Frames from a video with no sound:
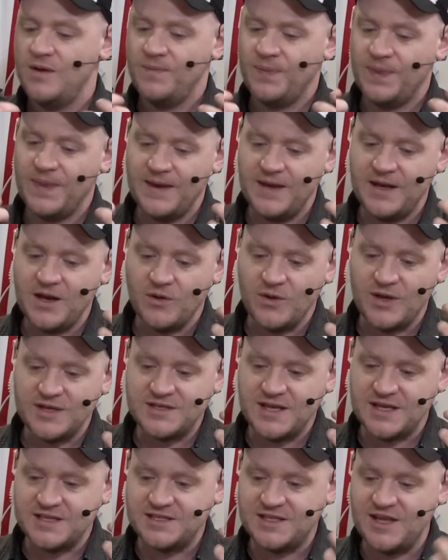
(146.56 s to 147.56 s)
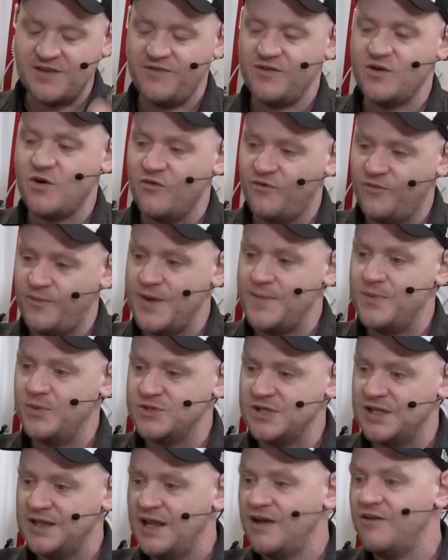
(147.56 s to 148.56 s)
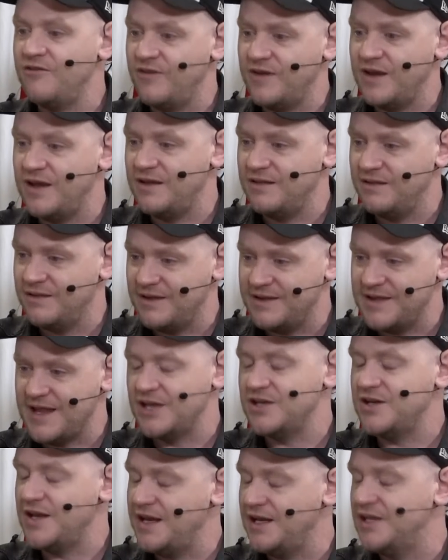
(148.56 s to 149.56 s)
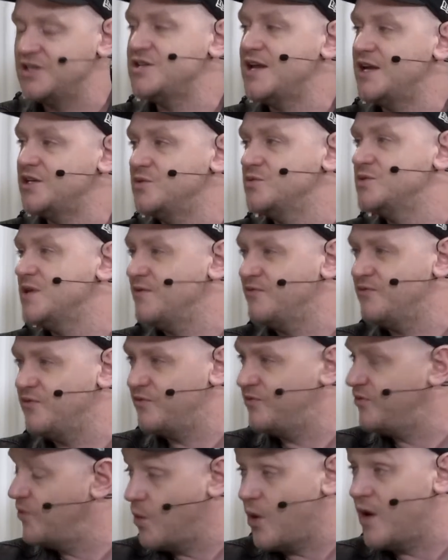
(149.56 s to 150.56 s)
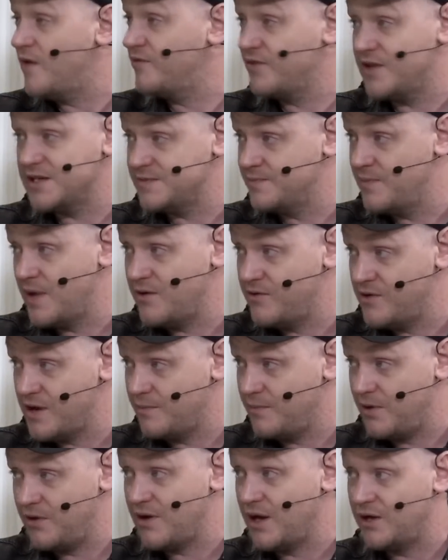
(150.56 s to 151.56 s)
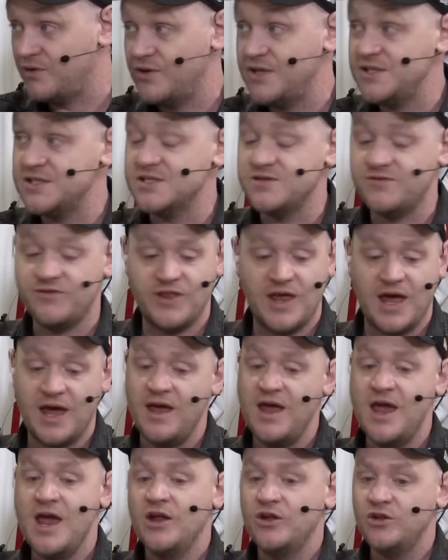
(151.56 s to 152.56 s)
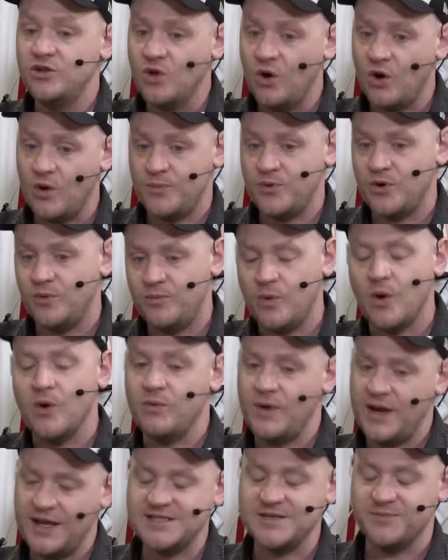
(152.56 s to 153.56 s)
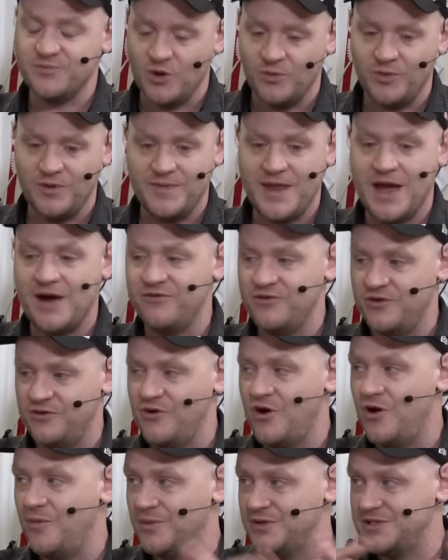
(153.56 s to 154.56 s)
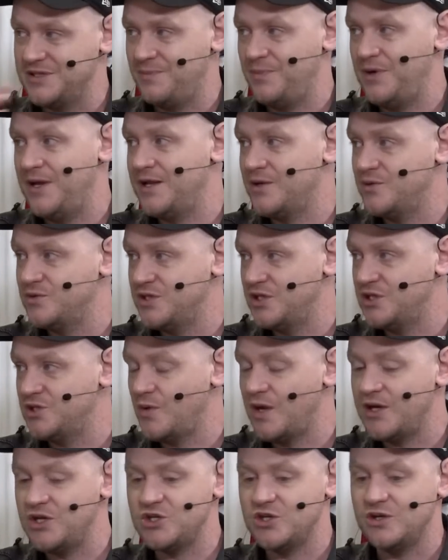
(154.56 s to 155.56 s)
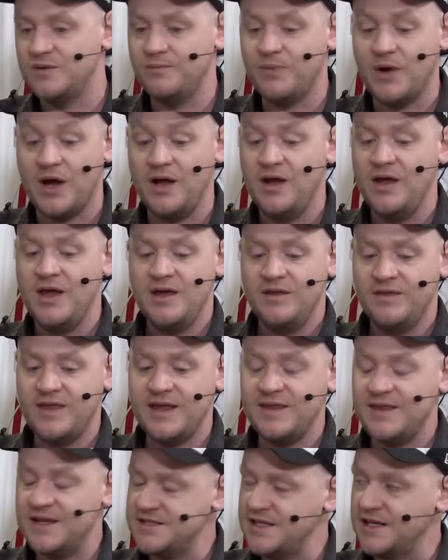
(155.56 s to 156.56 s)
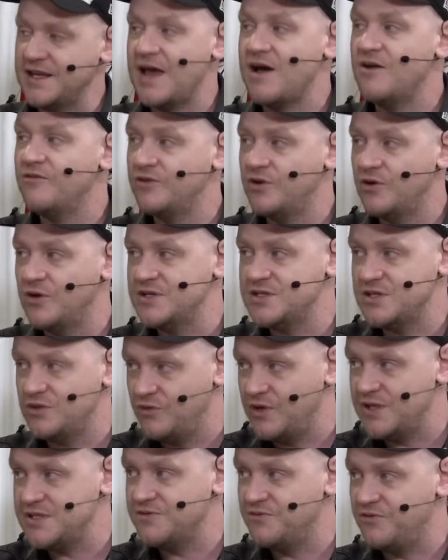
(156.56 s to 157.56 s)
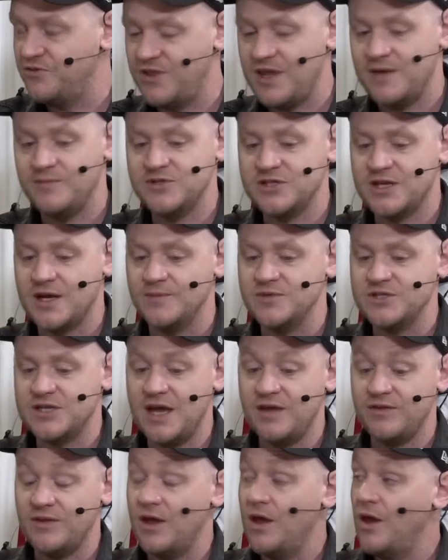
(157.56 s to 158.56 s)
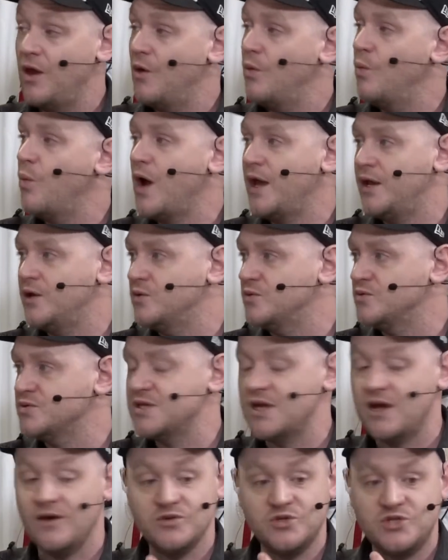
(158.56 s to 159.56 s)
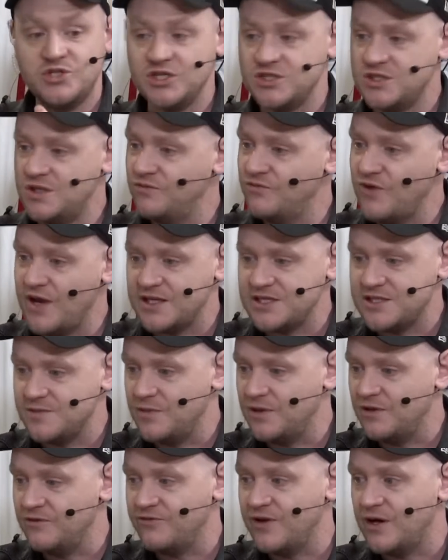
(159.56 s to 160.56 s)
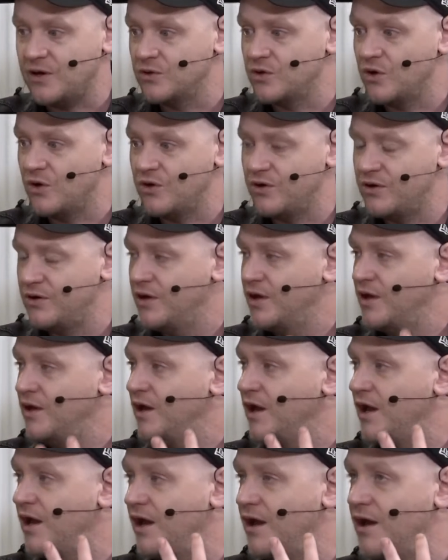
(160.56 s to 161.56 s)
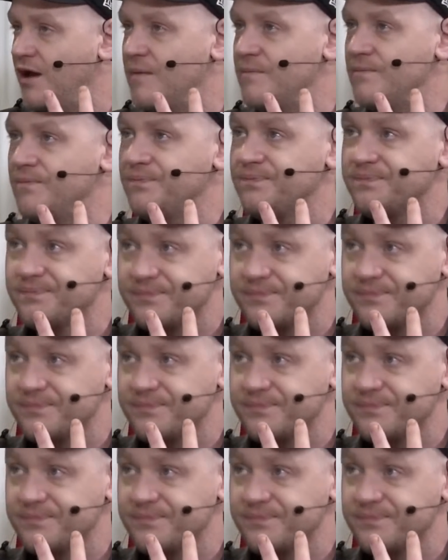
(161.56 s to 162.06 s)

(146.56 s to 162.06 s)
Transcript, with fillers: you know, it's, it's difficult for people to love the na English national team for, for whatever. There's myriad, myriad reasons for that. Not a problem. Well, is a problem now for Iran because of the political situation, but they, there's a galvanising reason for them to come together. Wales. I was just in Wrexham at the Wal Goch. Um,